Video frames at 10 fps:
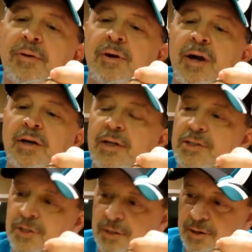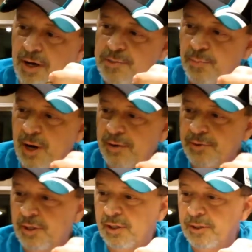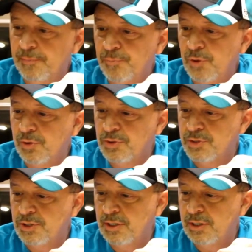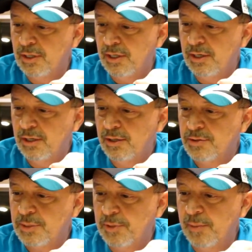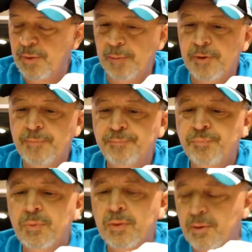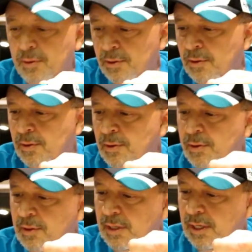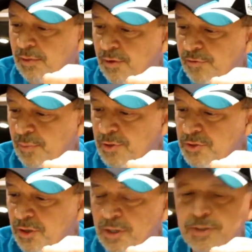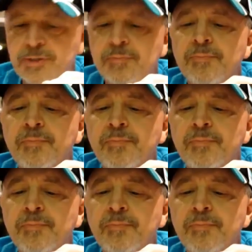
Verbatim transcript: All right, it's a nice brown color. You can see uh, some of the pepper in the, from the sauce.